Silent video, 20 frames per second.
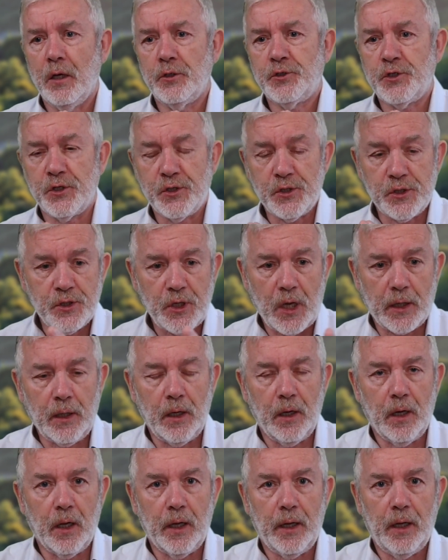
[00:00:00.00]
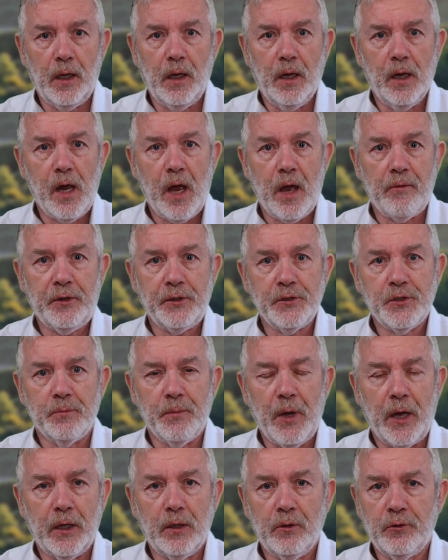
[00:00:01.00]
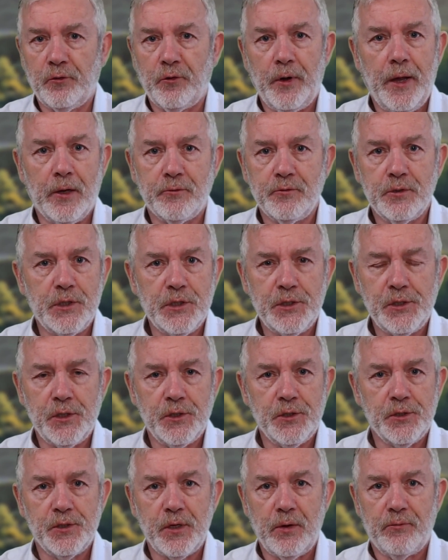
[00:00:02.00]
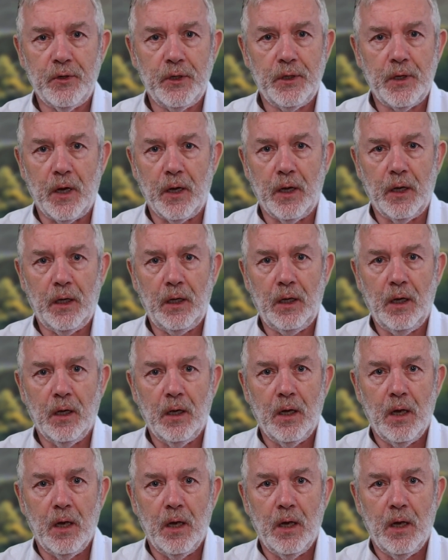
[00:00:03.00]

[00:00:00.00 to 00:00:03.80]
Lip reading: to suddenly having to make 300 decisions every day,